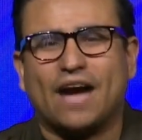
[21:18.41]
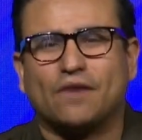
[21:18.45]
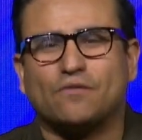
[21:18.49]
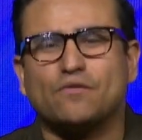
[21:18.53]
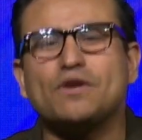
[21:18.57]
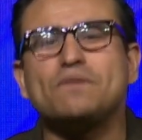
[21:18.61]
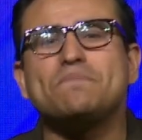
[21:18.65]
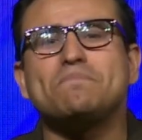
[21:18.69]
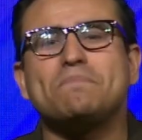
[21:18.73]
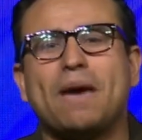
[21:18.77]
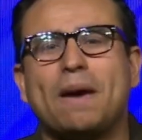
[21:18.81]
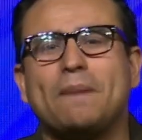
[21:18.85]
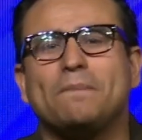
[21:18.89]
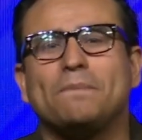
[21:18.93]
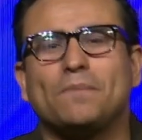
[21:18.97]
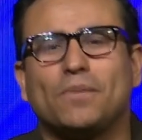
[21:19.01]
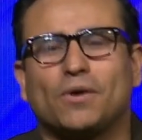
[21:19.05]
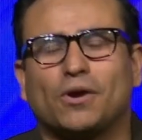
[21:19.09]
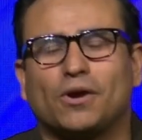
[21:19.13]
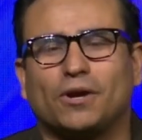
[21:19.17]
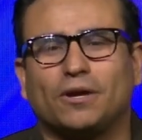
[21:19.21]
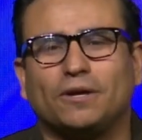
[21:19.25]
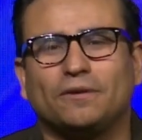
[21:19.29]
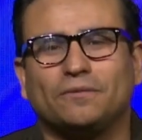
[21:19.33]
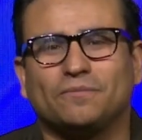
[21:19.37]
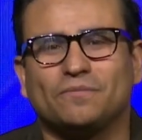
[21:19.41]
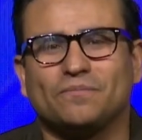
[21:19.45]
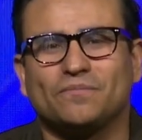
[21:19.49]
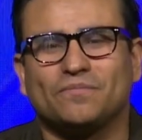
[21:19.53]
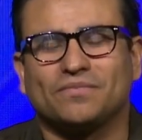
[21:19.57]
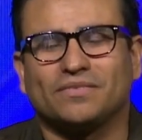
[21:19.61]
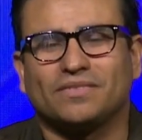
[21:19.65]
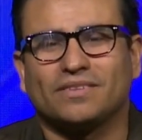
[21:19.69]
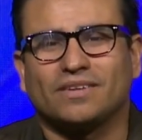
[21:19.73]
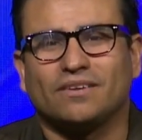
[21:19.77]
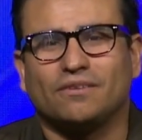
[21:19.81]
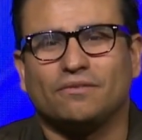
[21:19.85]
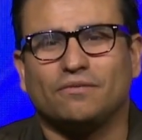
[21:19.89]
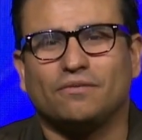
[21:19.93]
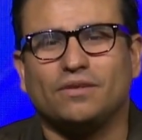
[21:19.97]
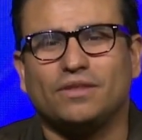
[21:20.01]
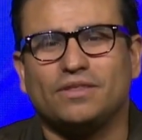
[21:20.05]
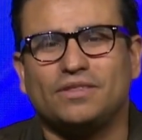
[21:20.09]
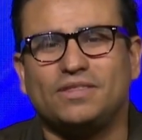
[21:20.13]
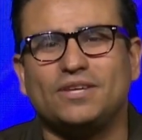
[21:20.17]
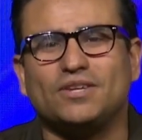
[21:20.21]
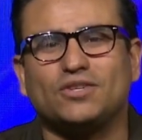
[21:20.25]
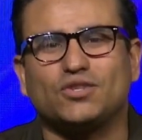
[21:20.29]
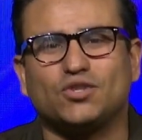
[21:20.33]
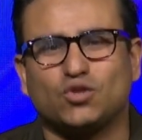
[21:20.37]
I remember
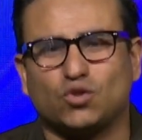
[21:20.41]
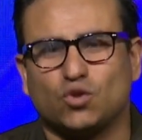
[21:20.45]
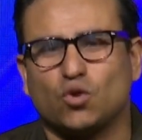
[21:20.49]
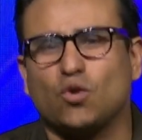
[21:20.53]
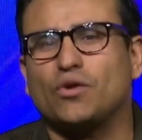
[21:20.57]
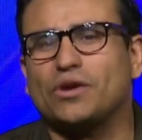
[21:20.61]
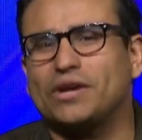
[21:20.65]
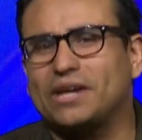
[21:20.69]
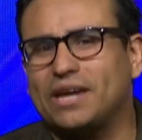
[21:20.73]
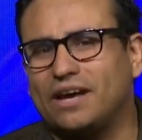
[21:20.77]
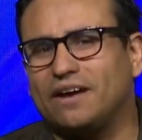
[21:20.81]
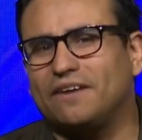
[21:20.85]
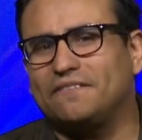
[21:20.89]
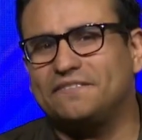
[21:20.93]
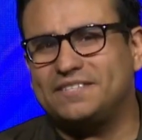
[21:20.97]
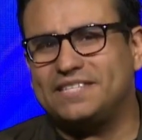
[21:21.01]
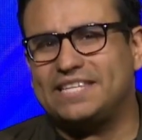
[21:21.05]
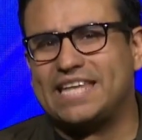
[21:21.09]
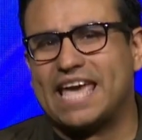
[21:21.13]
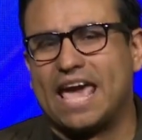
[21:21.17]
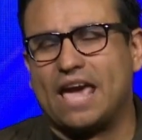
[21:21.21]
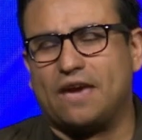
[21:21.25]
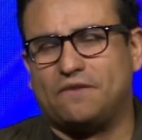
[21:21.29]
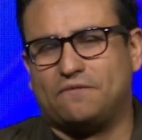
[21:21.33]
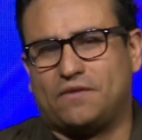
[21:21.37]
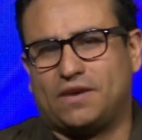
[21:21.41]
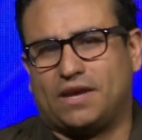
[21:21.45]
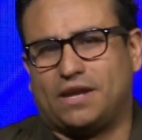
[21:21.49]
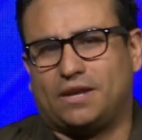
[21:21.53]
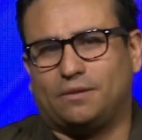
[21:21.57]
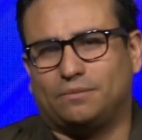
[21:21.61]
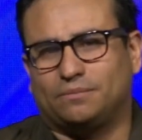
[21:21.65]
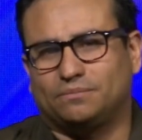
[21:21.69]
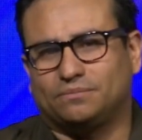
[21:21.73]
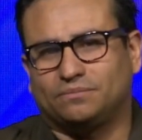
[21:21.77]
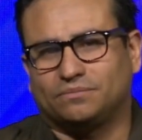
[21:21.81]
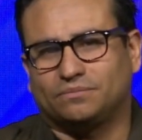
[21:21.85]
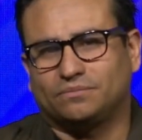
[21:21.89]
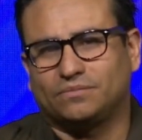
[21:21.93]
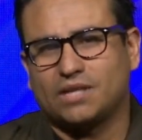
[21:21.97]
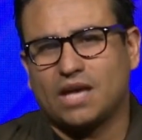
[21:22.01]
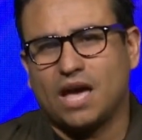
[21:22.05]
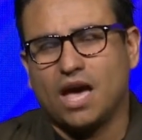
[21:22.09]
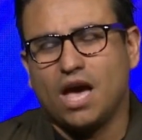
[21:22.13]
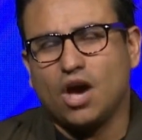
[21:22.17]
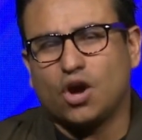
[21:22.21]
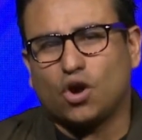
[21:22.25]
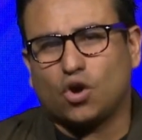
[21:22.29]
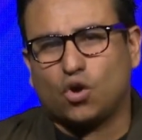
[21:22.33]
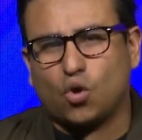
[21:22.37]
the story of David,
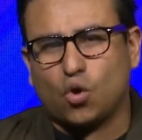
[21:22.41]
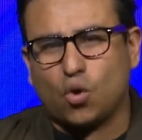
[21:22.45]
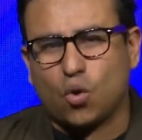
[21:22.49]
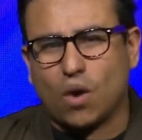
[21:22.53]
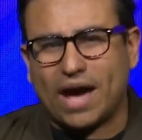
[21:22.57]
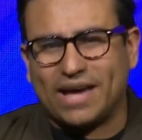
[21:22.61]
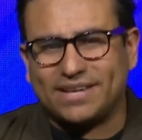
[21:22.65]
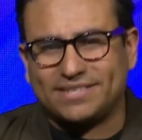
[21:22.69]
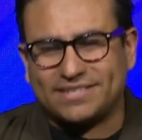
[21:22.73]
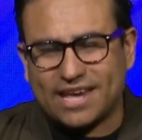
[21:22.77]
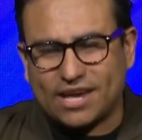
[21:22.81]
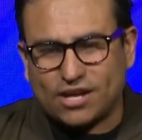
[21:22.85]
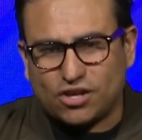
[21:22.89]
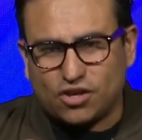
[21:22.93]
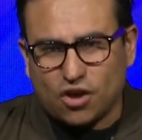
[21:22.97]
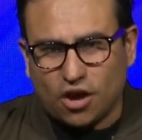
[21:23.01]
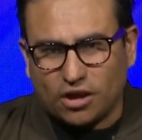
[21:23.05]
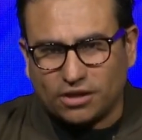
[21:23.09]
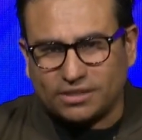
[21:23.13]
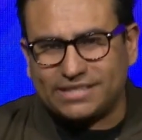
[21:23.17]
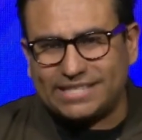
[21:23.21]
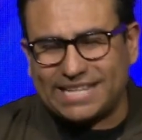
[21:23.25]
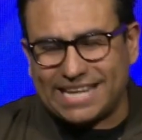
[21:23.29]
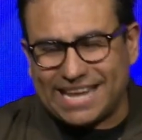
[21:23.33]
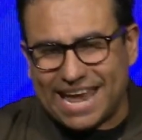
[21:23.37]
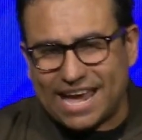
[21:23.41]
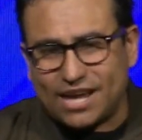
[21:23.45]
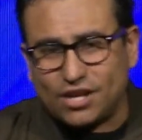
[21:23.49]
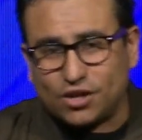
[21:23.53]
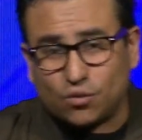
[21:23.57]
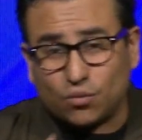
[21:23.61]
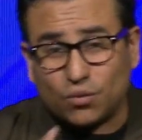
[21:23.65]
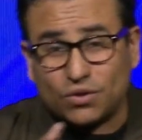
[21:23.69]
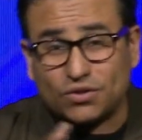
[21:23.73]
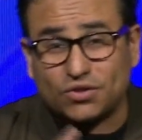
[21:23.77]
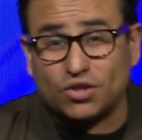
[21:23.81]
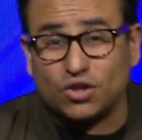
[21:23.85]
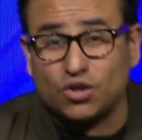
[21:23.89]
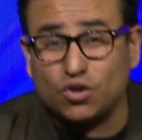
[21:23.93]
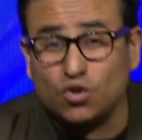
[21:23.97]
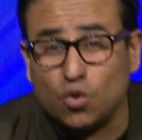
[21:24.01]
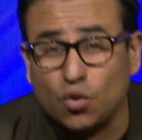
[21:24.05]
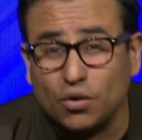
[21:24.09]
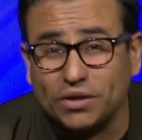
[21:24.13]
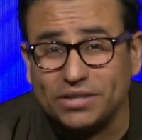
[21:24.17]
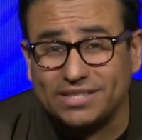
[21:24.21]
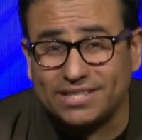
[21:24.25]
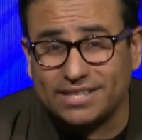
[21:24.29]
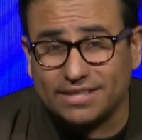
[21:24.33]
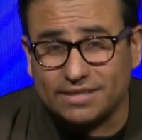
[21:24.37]
who as a young teenager was
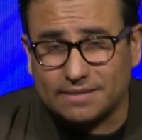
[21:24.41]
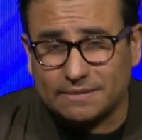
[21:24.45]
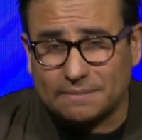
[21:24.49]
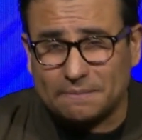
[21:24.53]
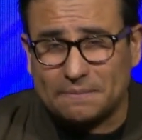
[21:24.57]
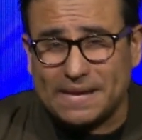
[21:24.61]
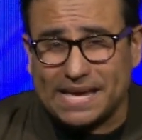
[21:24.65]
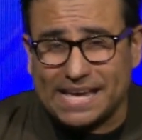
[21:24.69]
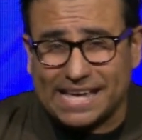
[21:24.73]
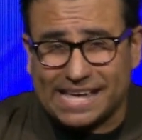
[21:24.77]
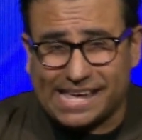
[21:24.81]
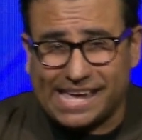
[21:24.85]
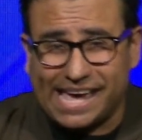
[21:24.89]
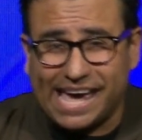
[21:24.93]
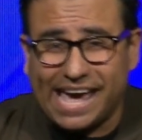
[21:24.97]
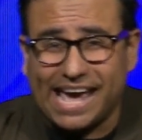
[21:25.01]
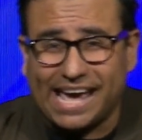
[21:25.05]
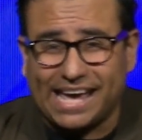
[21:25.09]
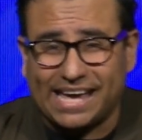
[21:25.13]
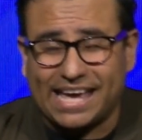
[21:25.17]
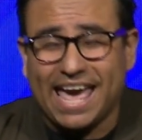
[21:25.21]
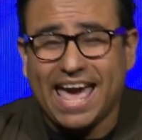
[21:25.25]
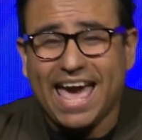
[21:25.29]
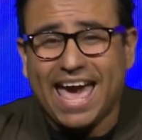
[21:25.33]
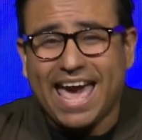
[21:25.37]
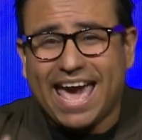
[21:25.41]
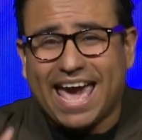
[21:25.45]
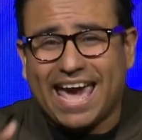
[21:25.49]
anointed to be king.